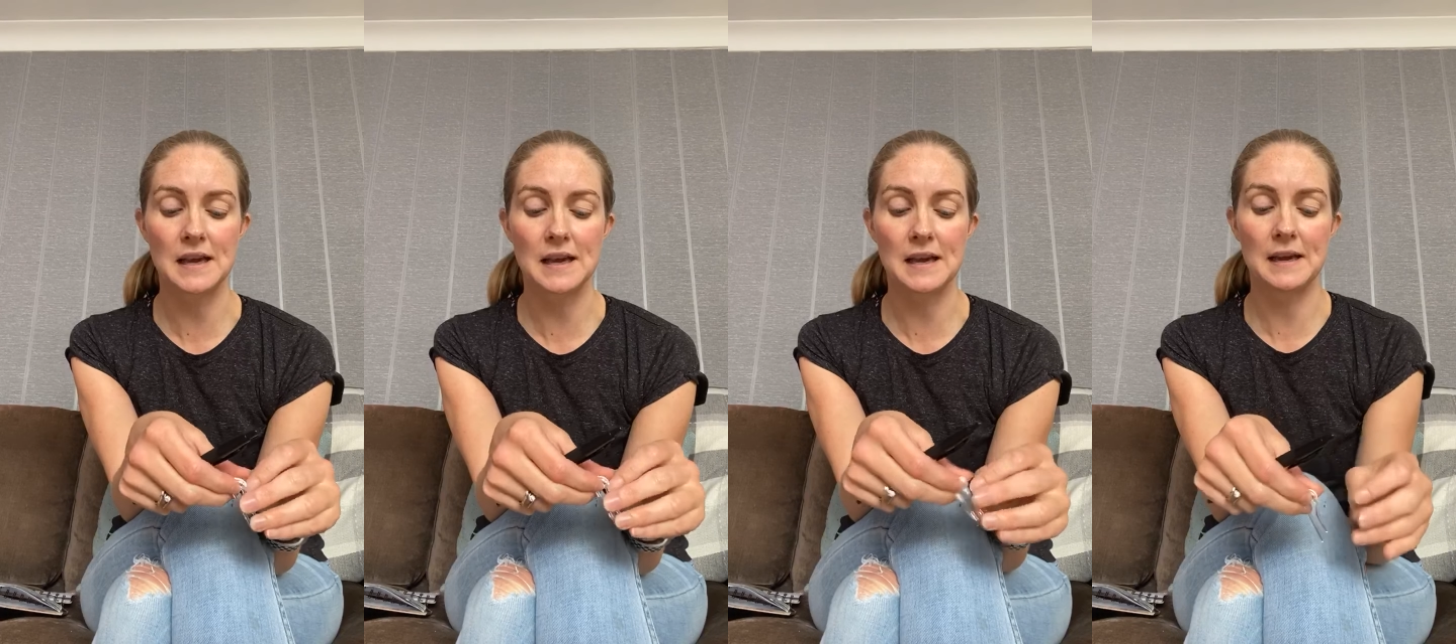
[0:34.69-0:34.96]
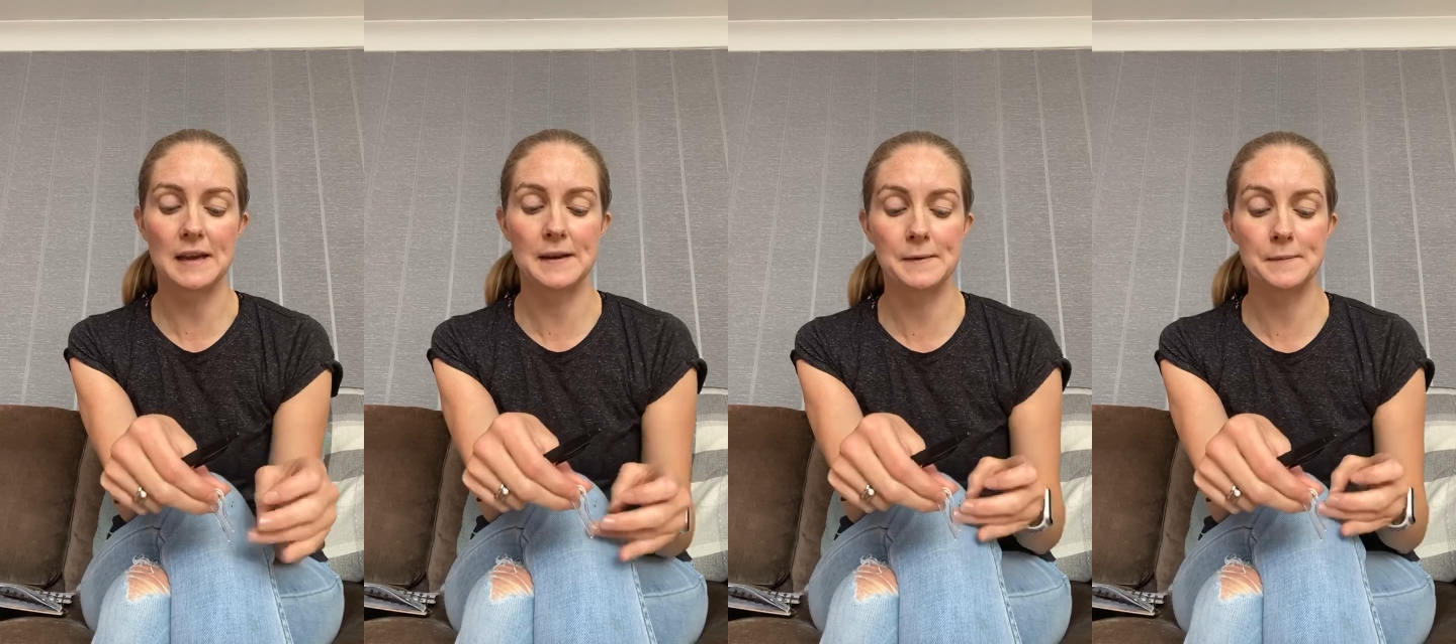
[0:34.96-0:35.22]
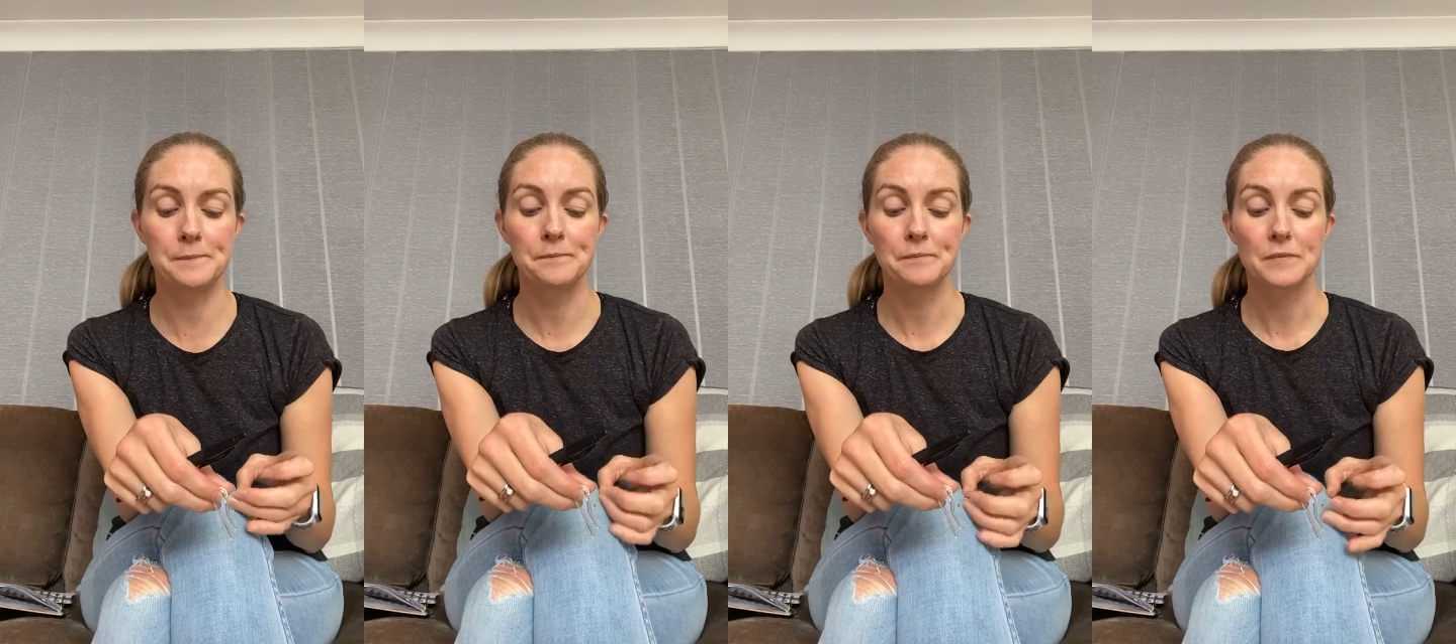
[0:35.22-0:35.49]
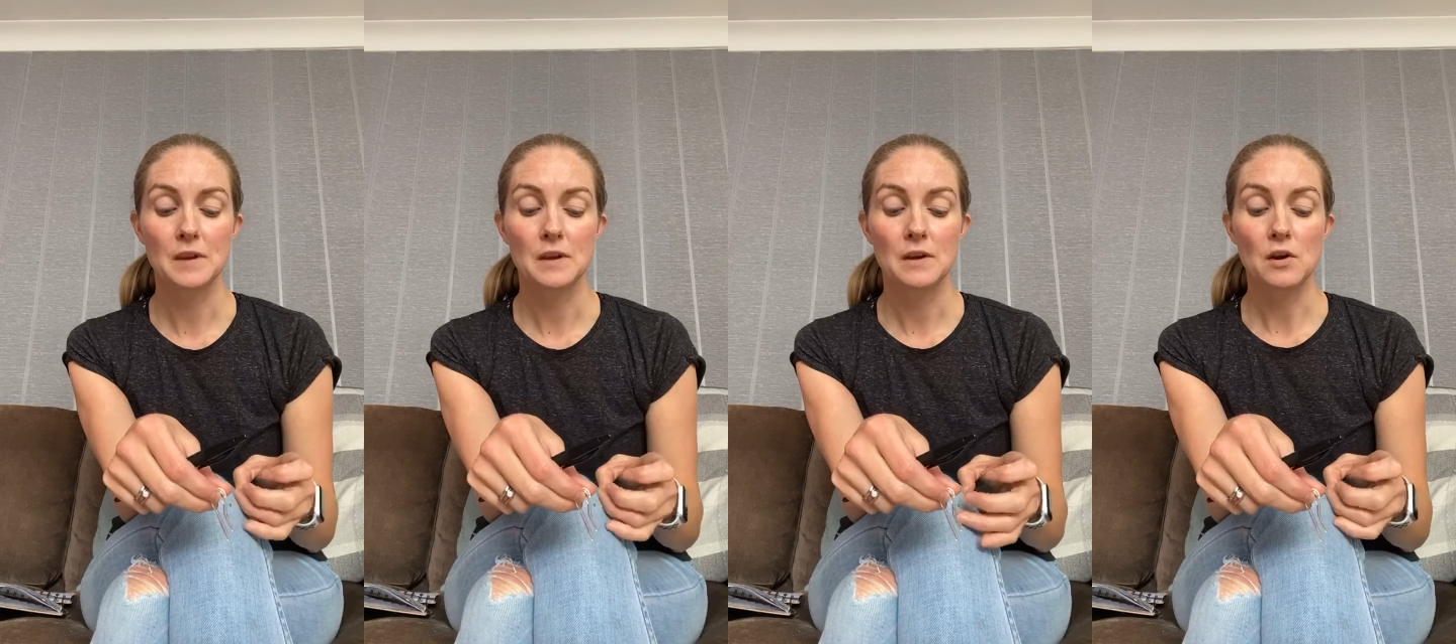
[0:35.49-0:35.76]
in
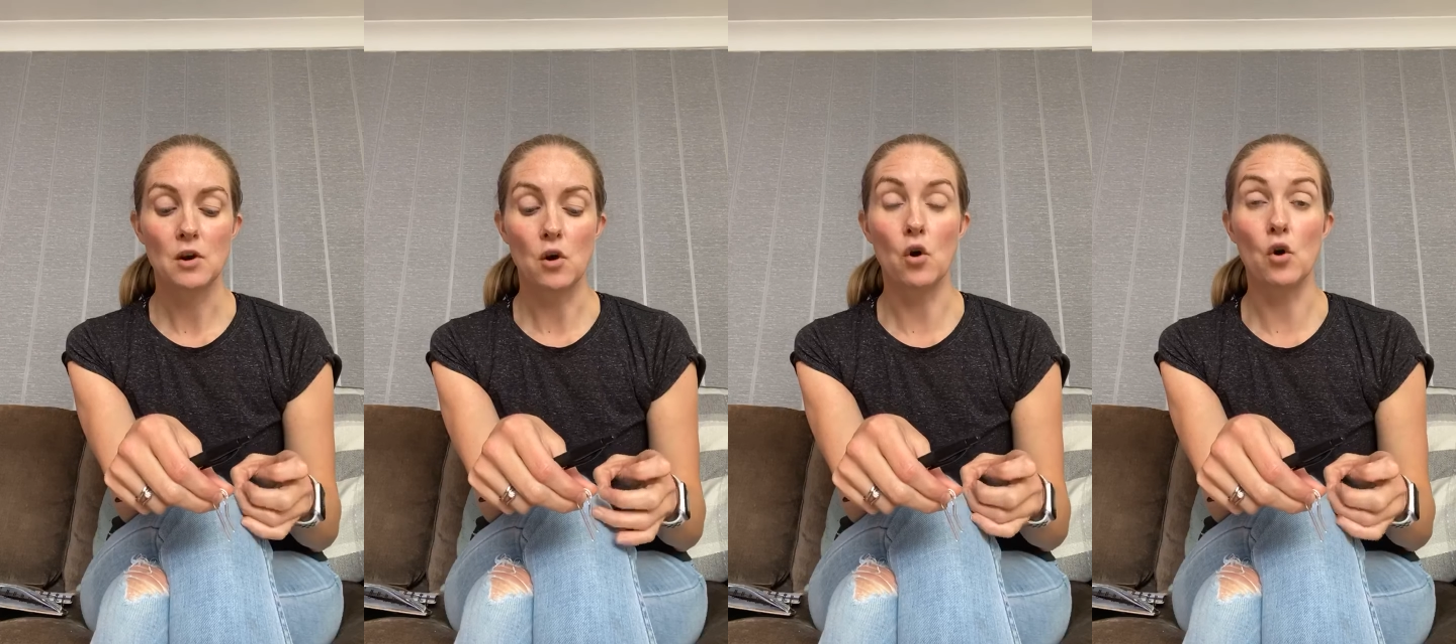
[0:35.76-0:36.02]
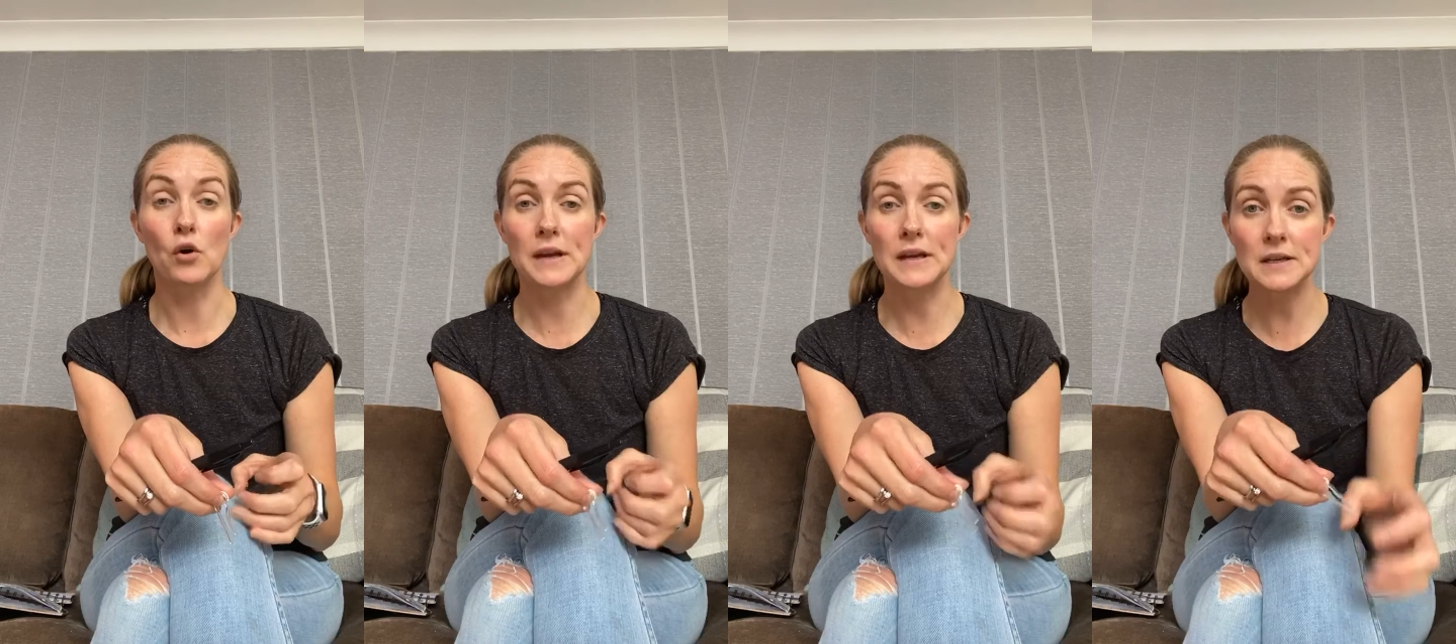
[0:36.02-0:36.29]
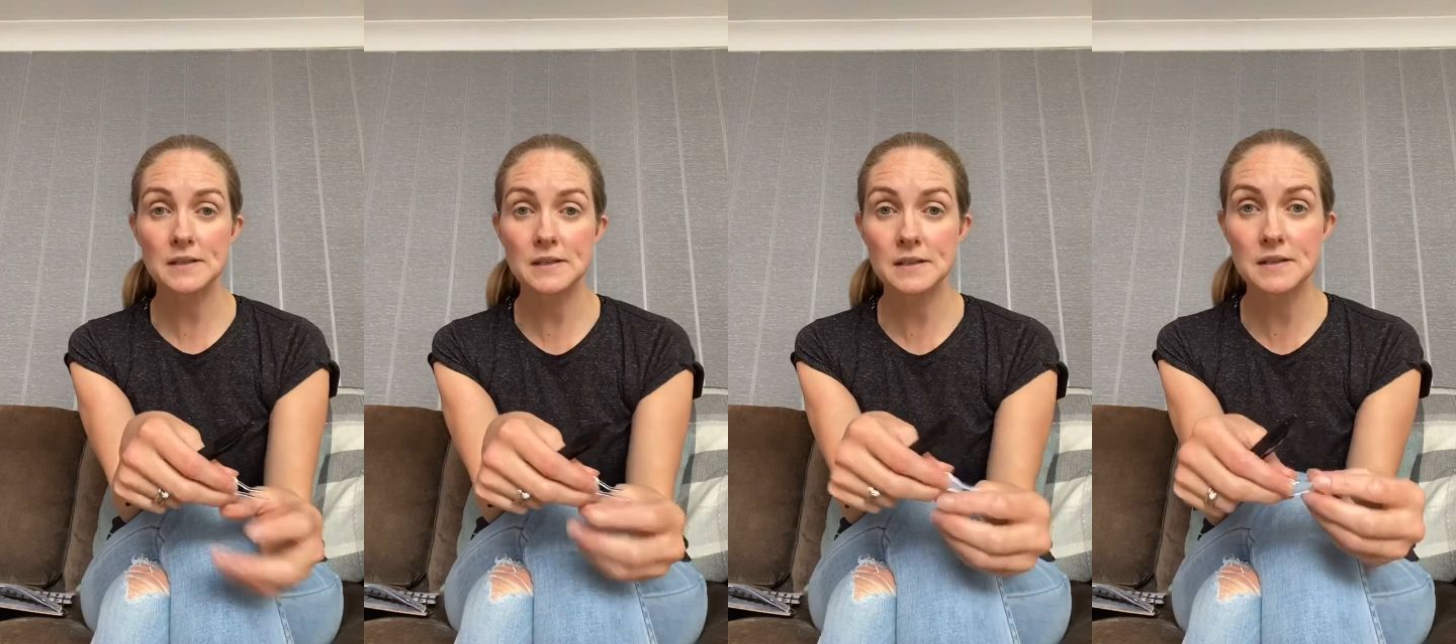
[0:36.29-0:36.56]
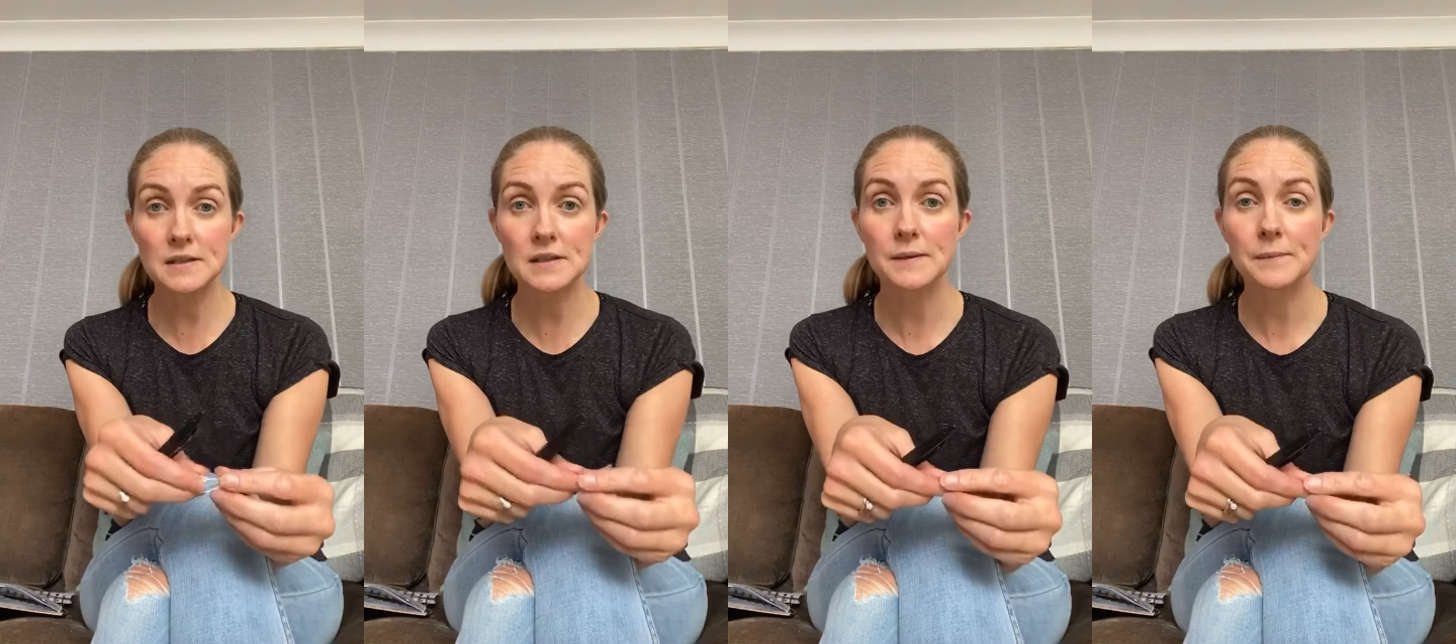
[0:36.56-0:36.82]

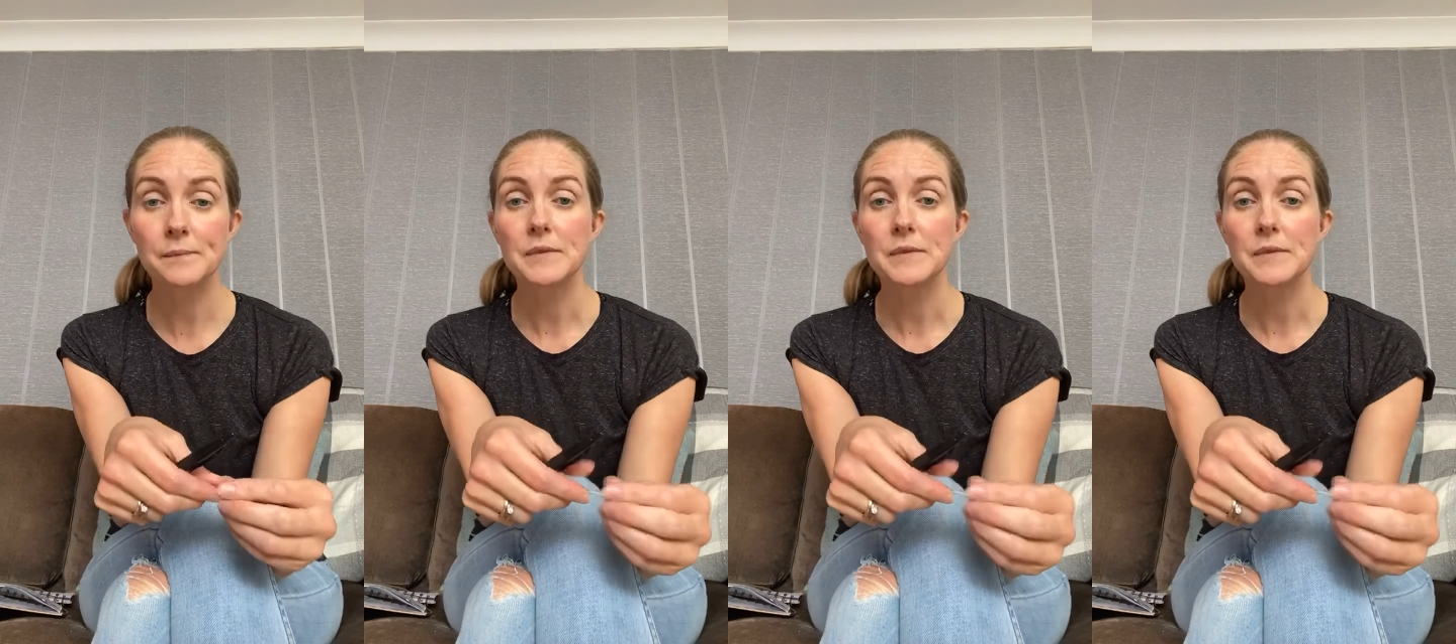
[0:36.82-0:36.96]
August.